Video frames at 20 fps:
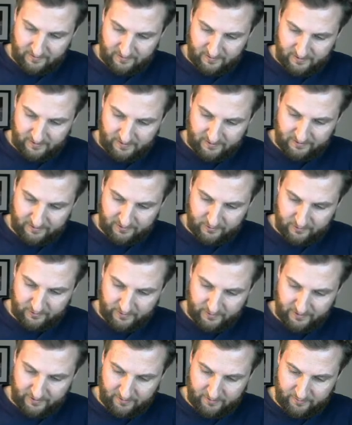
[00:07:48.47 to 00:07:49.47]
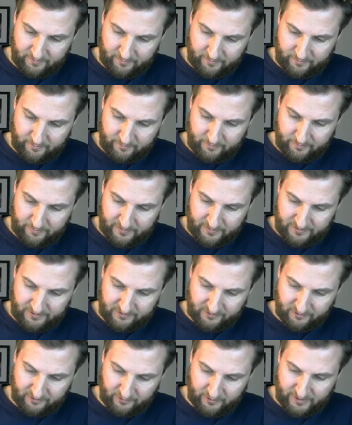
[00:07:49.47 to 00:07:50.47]
x squared
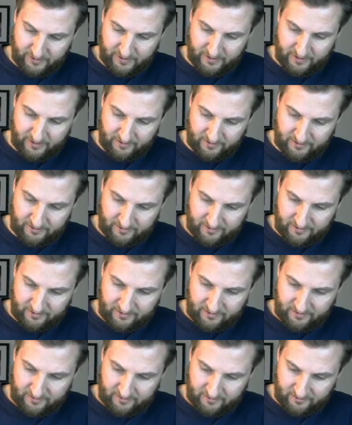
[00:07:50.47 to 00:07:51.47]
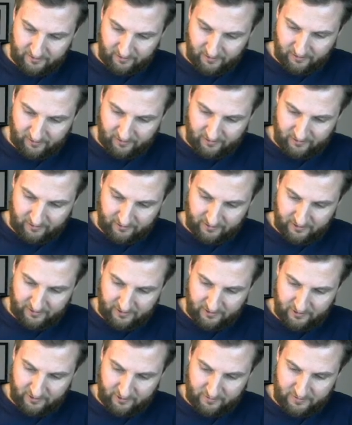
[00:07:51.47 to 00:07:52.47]
plus 3 all
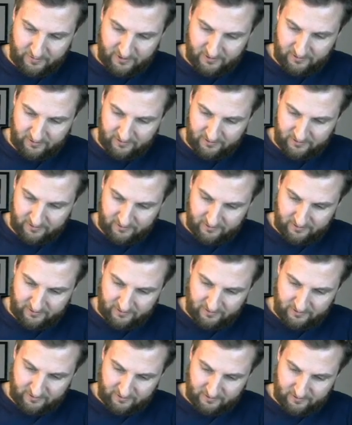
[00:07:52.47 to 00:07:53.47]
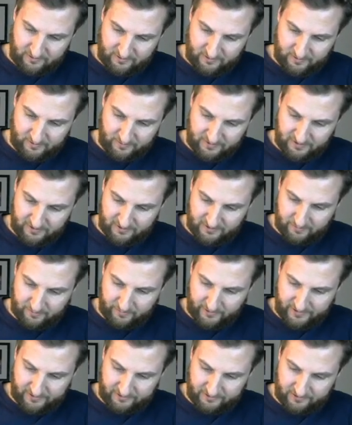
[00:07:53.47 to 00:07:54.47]
cubed, oops, as a
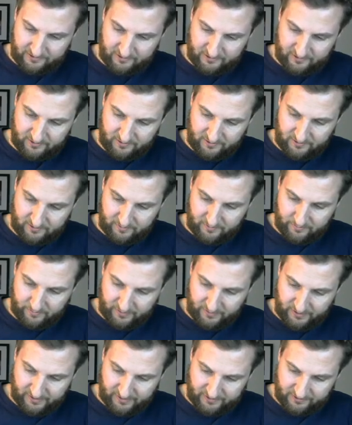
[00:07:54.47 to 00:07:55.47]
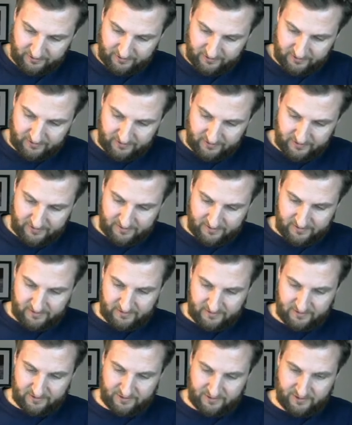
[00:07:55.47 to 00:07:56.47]
plus
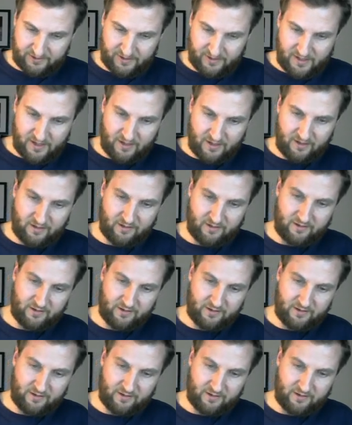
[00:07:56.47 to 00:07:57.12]
c.